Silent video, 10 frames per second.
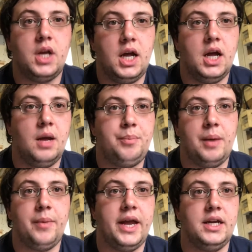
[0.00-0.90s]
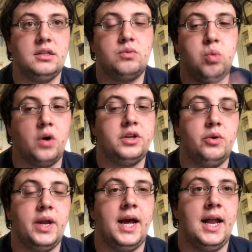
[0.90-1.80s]
uh, Bitmain's one
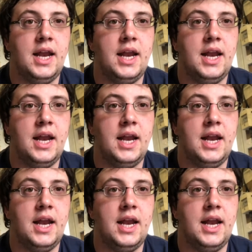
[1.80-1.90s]
unit at